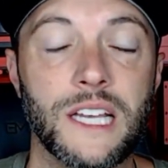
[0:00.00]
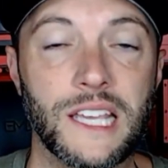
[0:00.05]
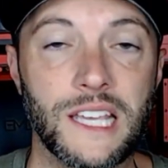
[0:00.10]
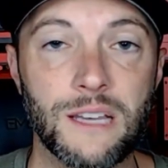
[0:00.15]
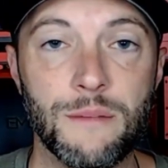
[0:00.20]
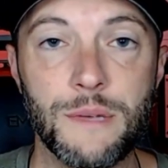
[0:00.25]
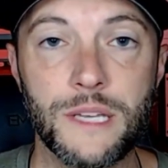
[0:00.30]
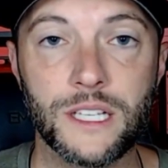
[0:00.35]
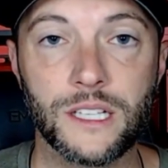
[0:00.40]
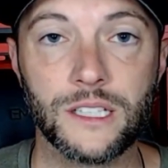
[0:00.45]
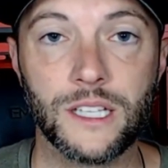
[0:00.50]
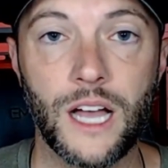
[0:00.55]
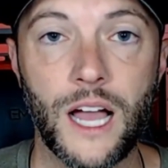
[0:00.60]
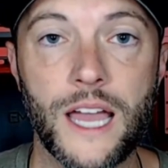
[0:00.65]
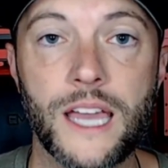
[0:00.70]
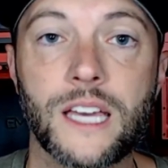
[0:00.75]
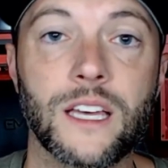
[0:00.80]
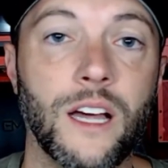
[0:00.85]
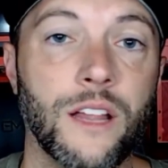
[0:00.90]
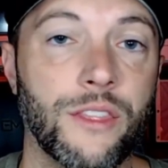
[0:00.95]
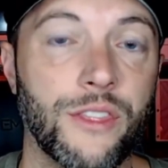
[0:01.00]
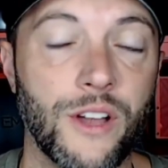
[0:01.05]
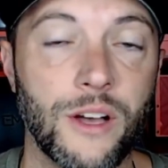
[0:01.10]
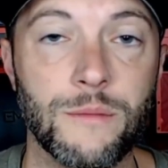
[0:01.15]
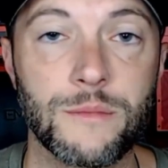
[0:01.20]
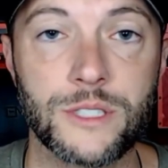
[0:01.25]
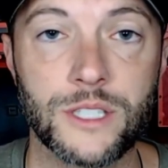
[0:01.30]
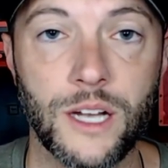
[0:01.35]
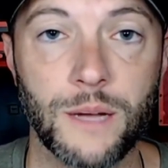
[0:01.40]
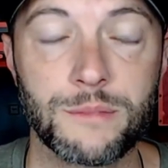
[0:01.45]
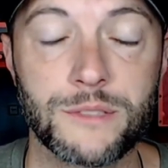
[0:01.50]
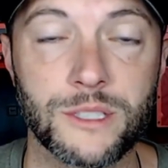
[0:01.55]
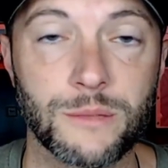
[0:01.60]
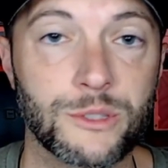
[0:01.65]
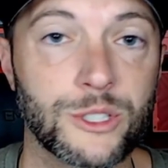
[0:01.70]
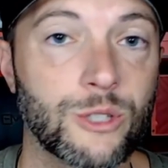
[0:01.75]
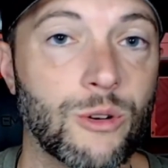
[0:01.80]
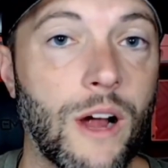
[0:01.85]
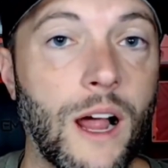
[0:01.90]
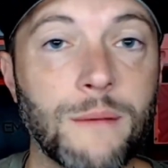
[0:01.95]
Give me a like, a thumbs up,
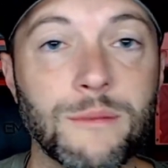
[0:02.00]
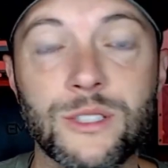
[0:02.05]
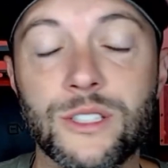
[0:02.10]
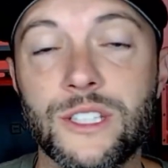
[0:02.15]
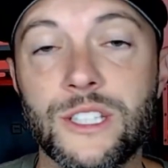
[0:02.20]
subscribe